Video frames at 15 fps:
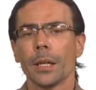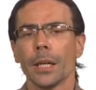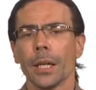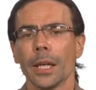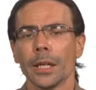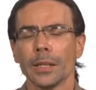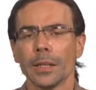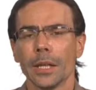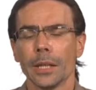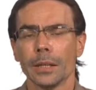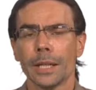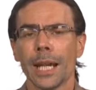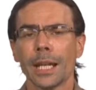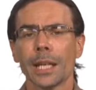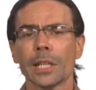And
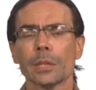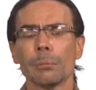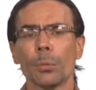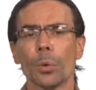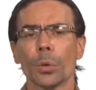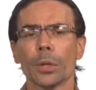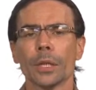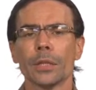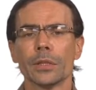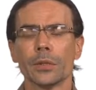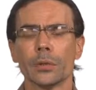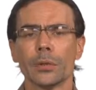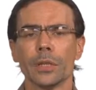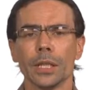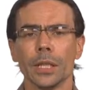that gets more
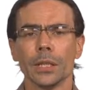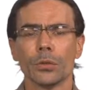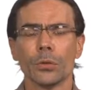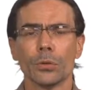into the